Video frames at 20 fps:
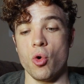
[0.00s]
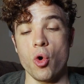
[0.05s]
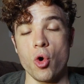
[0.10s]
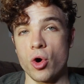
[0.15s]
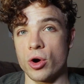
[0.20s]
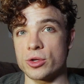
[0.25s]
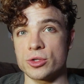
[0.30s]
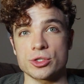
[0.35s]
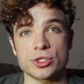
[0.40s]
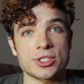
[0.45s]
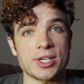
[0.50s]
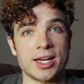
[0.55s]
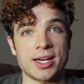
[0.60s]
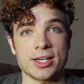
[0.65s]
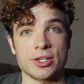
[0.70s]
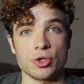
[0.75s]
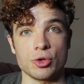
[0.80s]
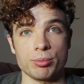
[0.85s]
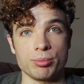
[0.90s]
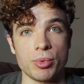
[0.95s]
Or you're
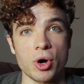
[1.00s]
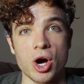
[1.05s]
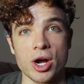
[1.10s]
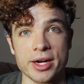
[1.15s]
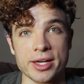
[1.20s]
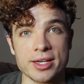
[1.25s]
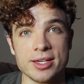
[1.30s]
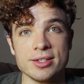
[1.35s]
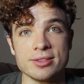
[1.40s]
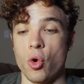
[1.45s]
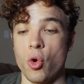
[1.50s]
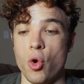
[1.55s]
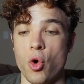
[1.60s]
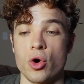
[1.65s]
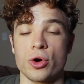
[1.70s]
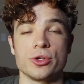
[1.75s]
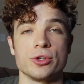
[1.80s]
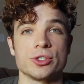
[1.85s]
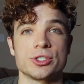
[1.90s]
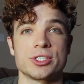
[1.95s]
selling your body,
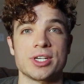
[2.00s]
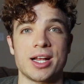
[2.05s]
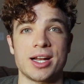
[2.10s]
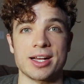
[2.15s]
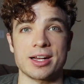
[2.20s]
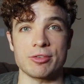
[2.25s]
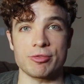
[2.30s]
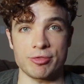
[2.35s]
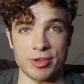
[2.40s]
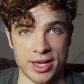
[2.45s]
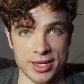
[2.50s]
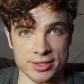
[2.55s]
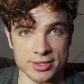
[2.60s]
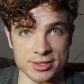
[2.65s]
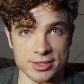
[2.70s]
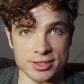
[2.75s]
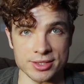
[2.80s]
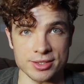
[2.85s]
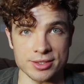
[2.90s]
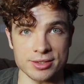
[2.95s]
or you're selling a
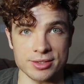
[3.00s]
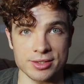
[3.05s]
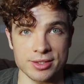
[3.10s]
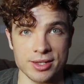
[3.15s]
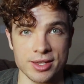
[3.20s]
fantasy.